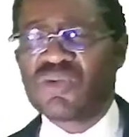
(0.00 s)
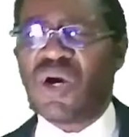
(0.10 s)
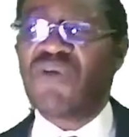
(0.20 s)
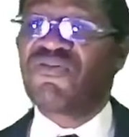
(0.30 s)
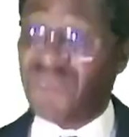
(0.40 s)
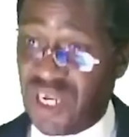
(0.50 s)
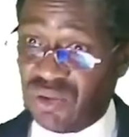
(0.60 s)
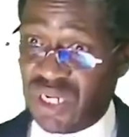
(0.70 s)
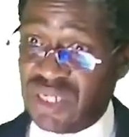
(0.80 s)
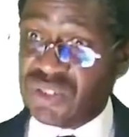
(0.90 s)
were
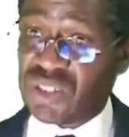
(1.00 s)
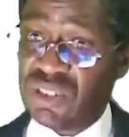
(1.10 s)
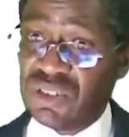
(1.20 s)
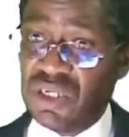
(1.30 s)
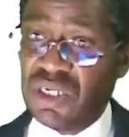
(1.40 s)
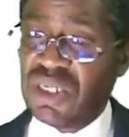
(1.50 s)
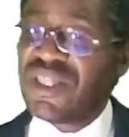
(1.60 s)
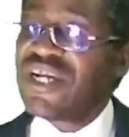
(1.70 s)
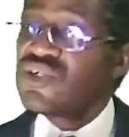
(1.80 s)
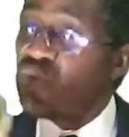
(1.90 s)
finalized,
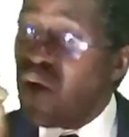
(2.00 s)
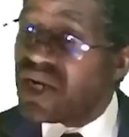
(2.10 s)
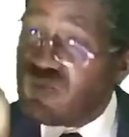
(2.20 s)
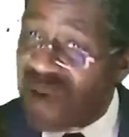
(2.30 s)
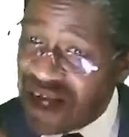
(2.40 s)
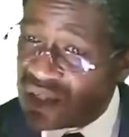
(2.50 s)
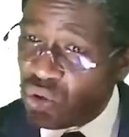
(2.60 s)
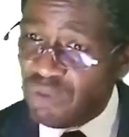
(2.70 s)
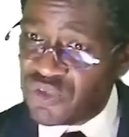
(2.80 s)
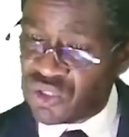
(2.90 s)
there is one bunch
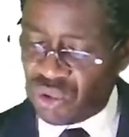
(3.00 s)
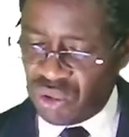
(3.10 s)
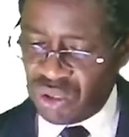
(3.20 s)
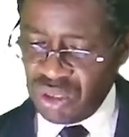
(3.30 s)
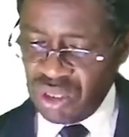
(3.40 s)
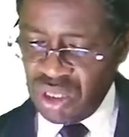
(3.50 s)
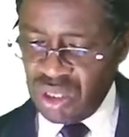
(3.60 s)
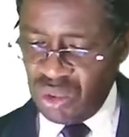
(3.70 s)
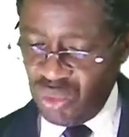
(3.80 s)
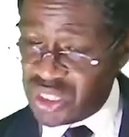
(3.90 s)
of stock
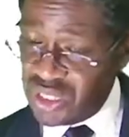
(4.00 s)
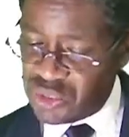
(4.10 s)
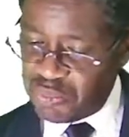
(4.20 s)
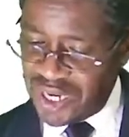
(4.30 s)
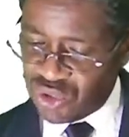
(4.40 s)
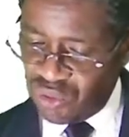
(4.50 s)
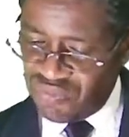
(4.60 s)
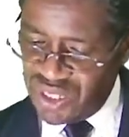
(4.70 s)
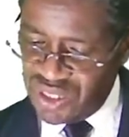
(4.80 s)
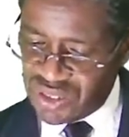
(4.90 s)
which is part of
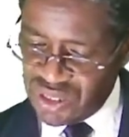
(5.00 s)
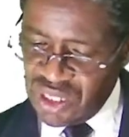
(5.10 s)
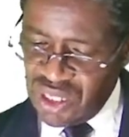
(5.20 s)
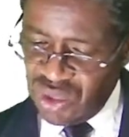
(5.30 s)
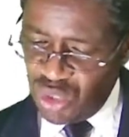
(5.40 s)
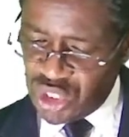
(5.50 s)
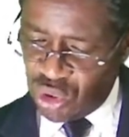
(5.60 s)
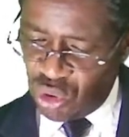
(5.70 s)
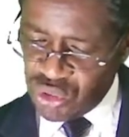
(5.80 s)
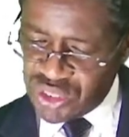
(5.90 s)
this, which
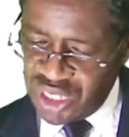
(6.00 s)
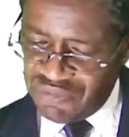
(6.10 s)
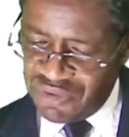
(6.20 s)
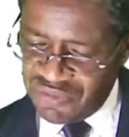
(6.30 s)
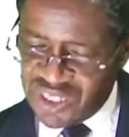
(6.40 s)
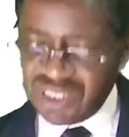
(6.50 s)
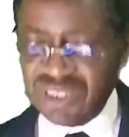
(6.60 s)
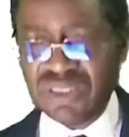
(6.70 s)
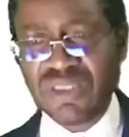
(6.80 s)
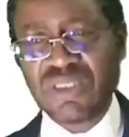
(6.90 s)
costed
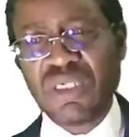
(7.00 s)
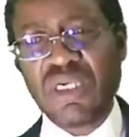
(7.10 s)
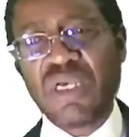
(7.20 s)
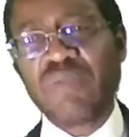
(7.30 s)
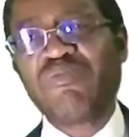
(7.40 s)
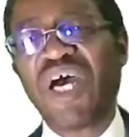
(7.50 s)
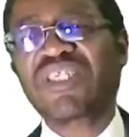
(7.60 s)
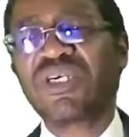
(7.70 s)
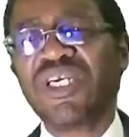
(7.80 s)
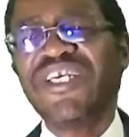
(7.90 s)
15,
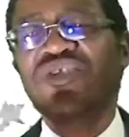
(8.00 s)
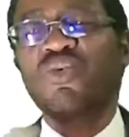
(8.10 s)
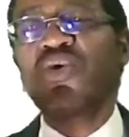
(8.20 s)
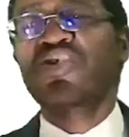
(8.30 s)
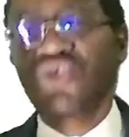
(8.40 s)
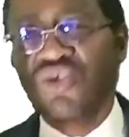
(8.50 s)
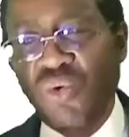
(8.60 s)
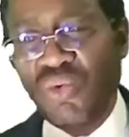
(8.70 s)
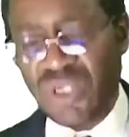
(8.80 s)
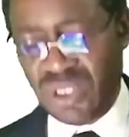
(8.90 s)
but it was
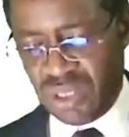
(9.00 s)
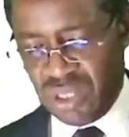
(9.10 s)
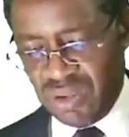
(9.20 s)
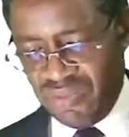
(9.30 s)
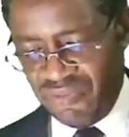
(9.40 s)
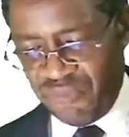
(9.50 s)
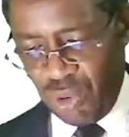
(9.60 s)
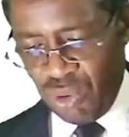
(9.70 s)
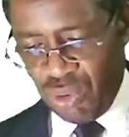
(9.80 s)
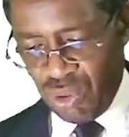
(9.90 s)
sold
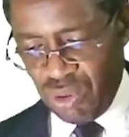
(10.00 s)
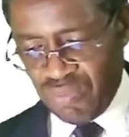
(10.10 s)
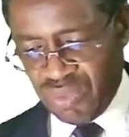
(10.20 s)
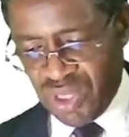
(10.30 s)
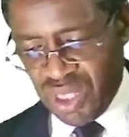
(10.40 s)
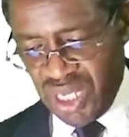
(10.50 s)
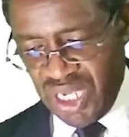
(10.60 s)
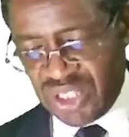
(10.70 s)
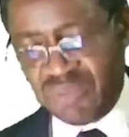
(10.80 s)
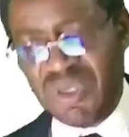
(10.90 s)
for
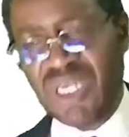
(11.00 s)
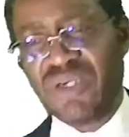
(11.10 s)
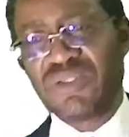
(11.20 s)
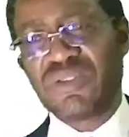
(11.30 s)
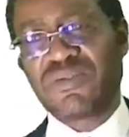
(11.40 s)
8 million.